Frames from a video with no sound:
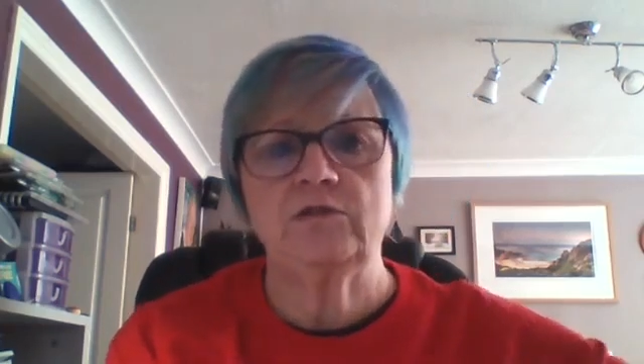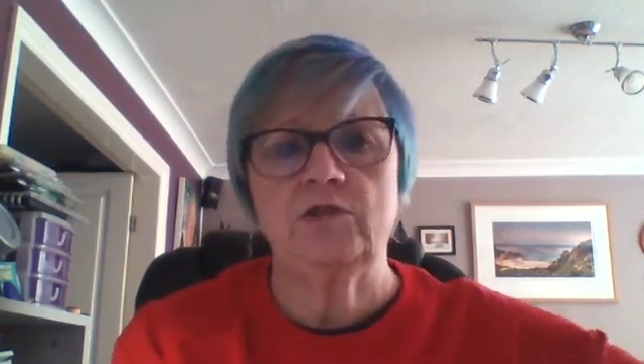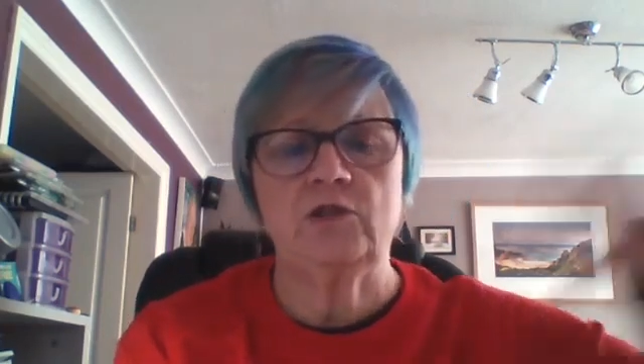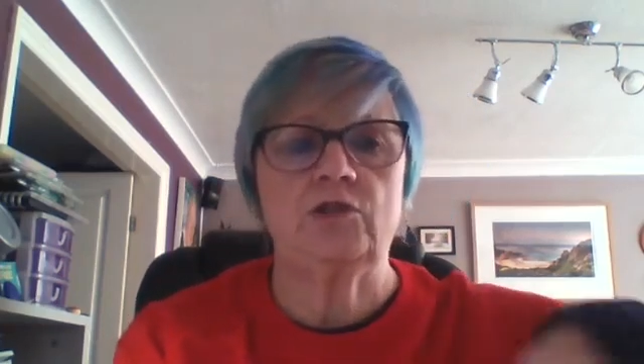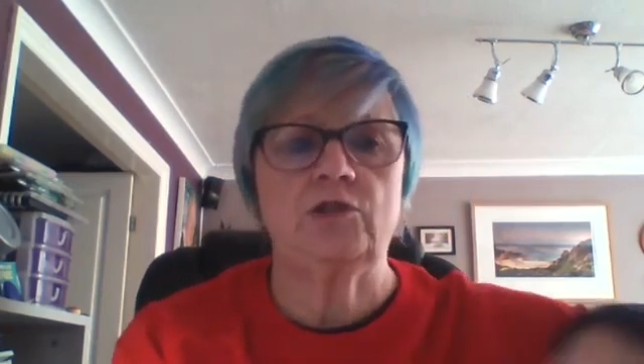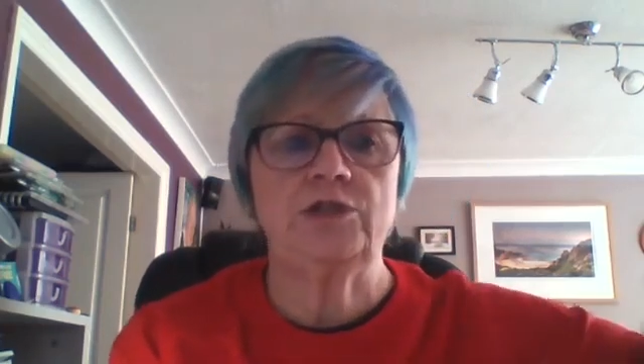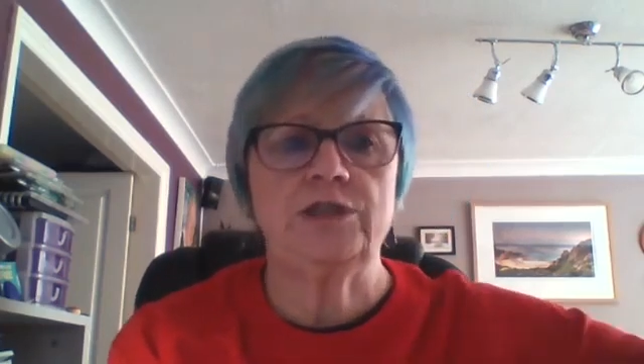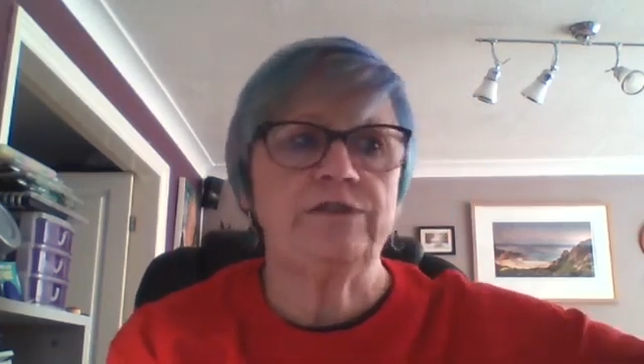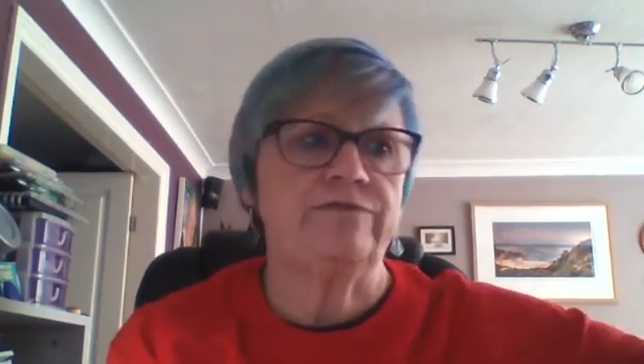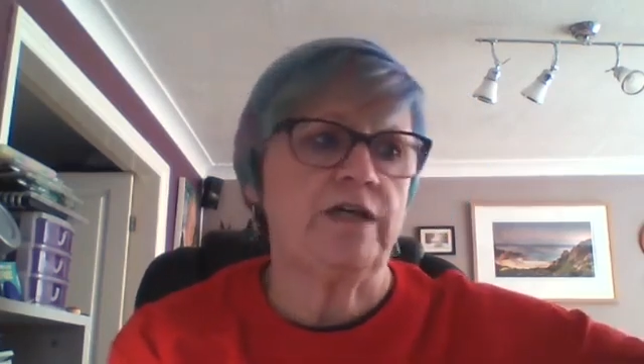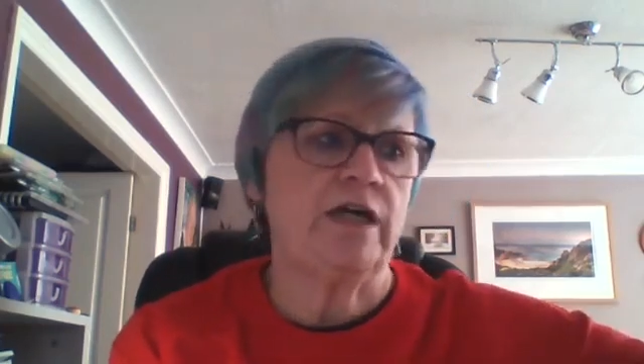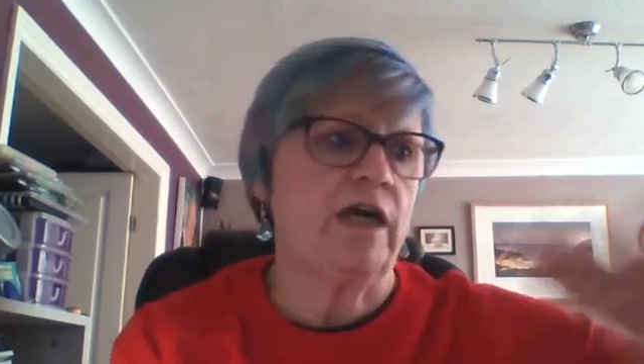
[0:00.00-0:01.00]
corners
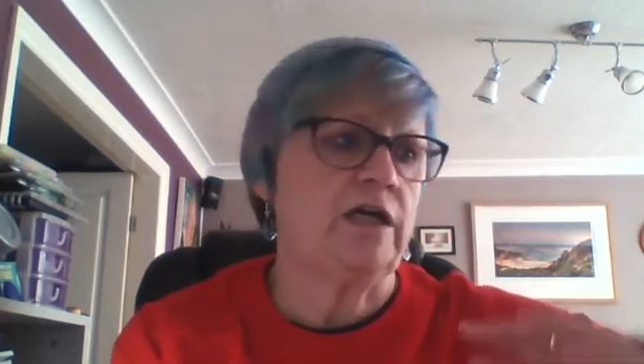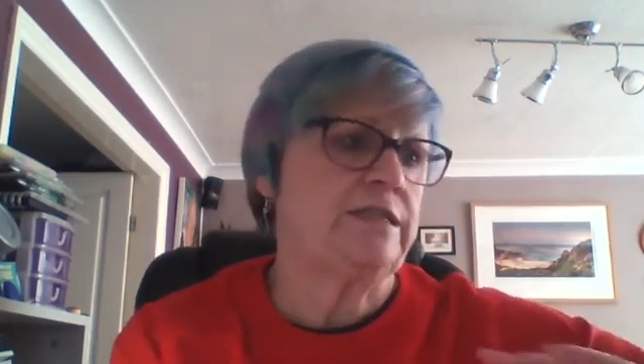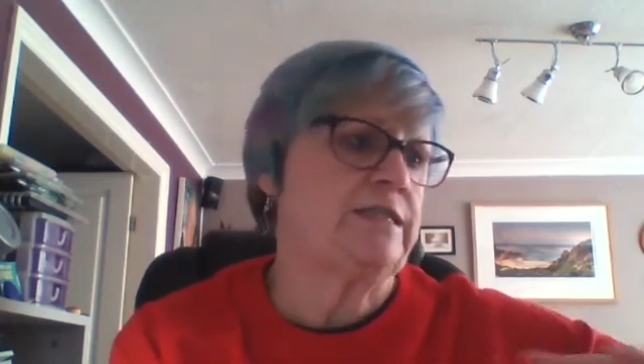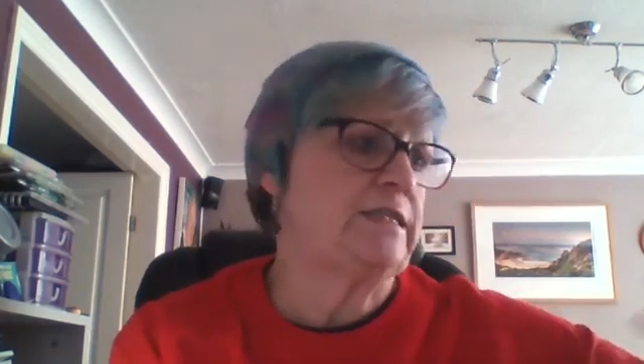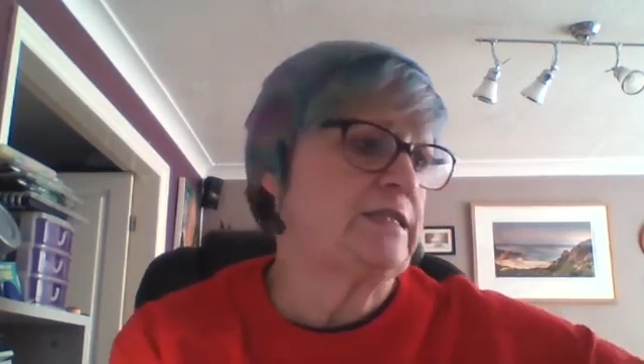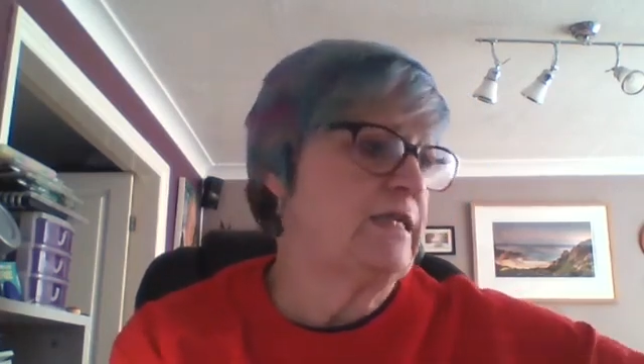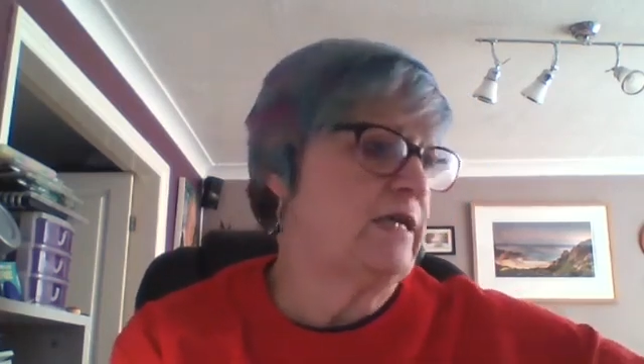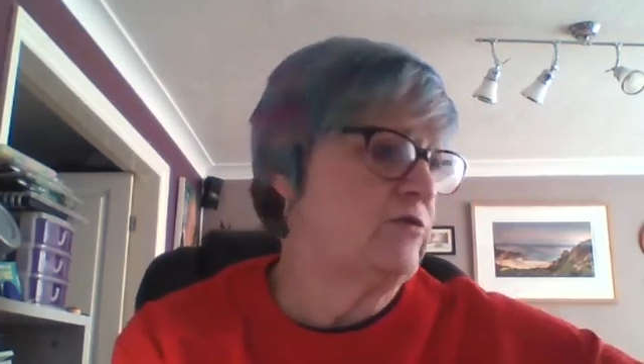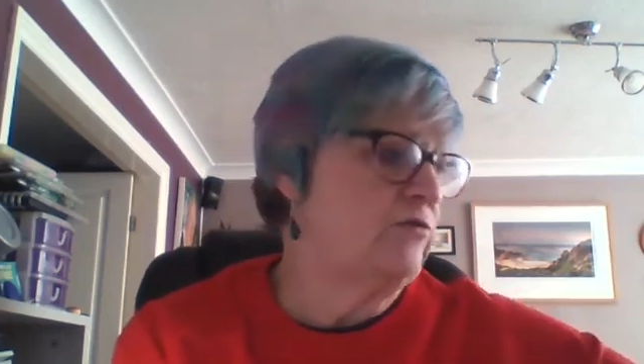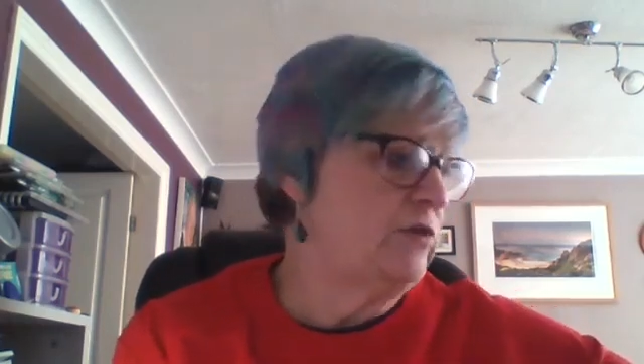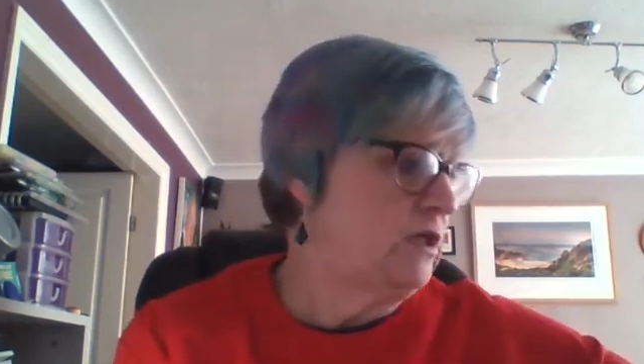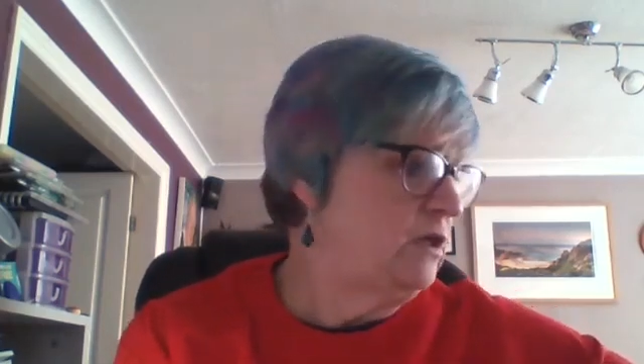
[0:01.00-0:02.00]
of cards,
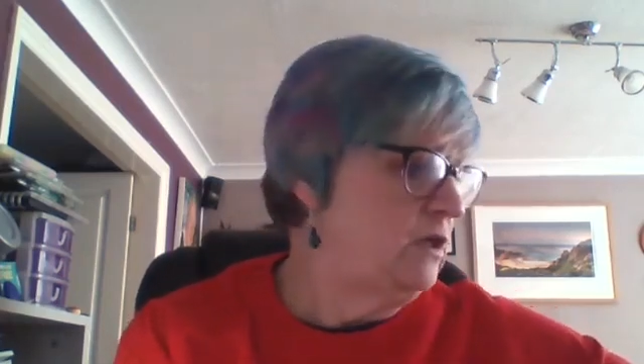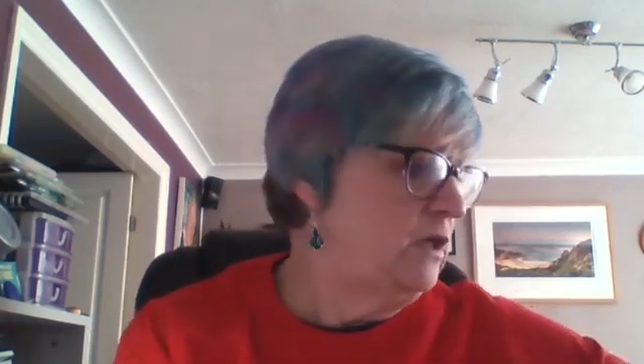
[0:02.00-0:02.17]
etc.